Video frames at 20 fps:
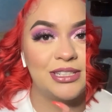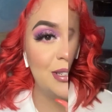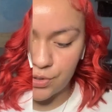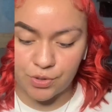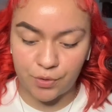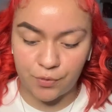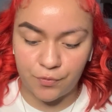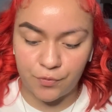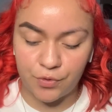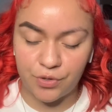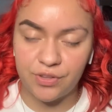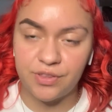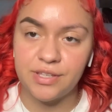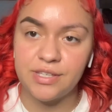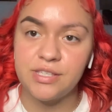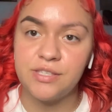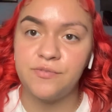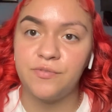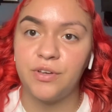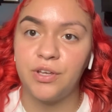So for
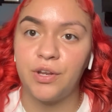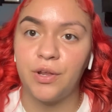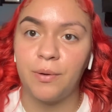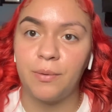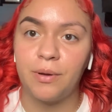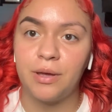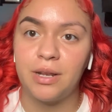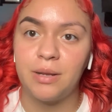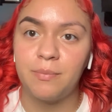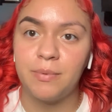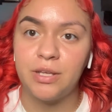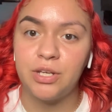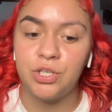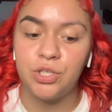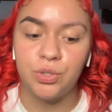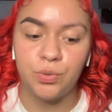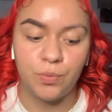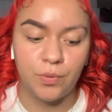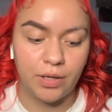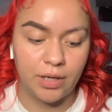this video I'm gonna be
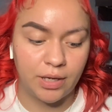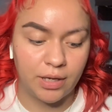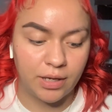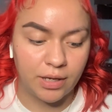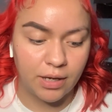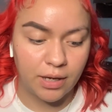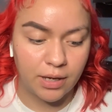doing